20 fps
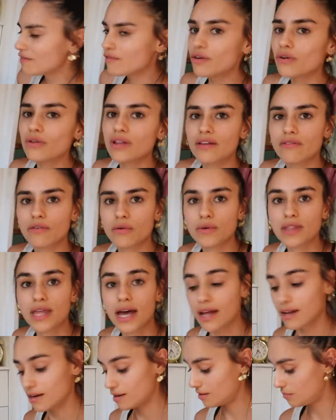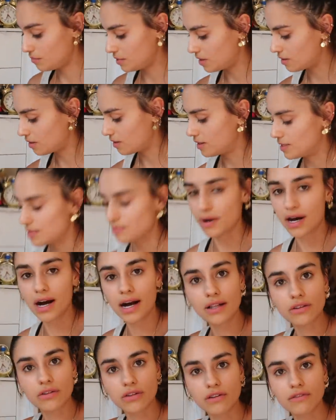full even with this
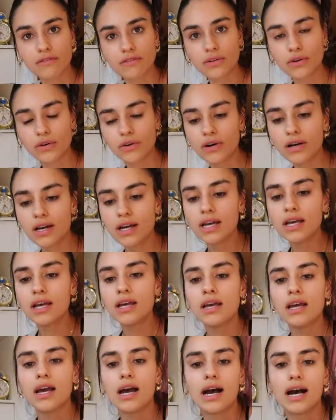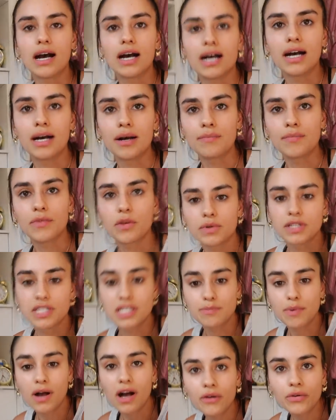pile on the floor, which
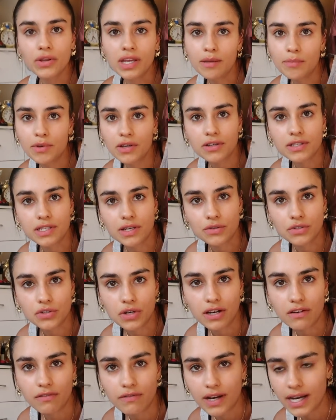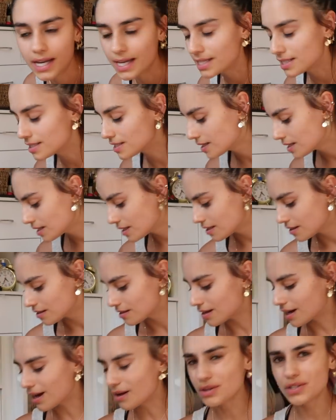is piled here because I was trying to find
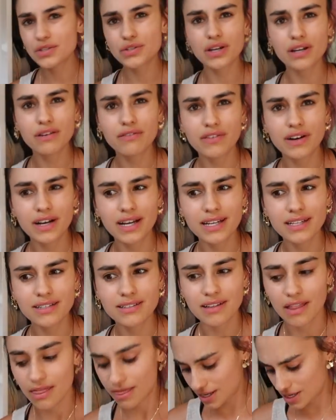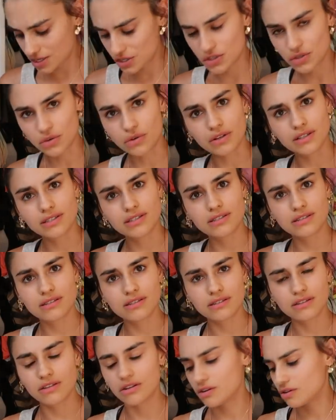these shorts.
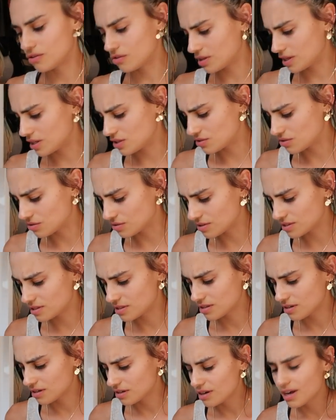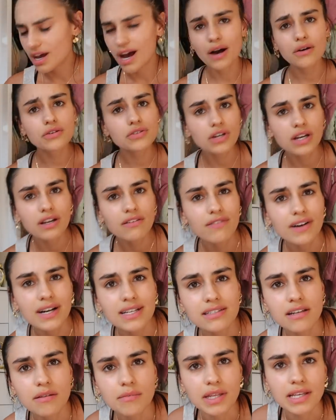No, not these shorts. I was trying to
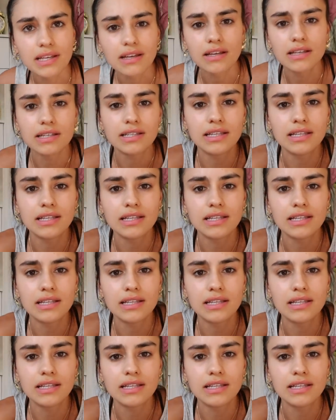find something.